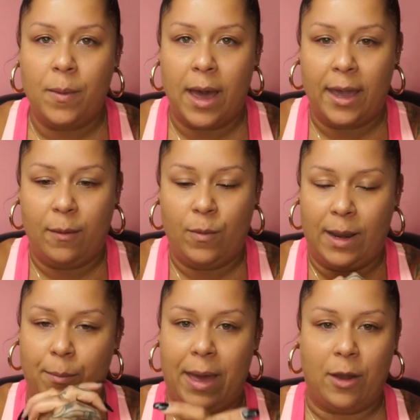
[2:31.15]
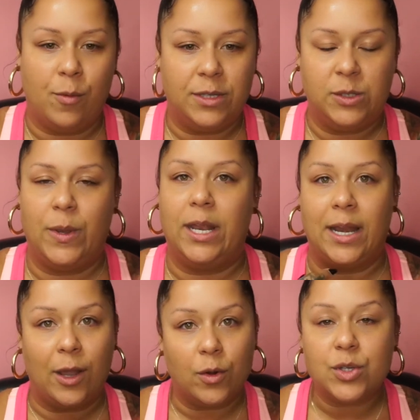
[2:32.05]
When I'm back home in Sweden,
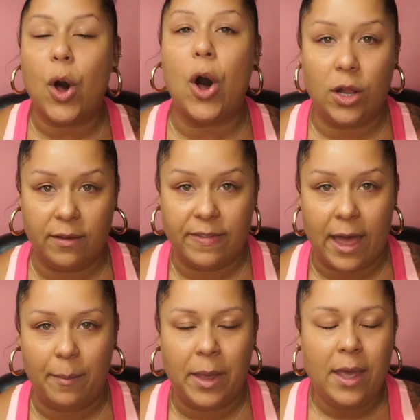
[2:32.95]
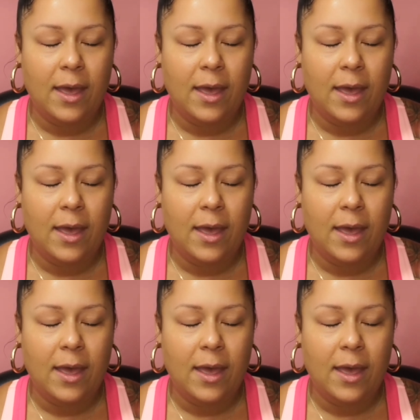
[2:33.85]
I go to all of them.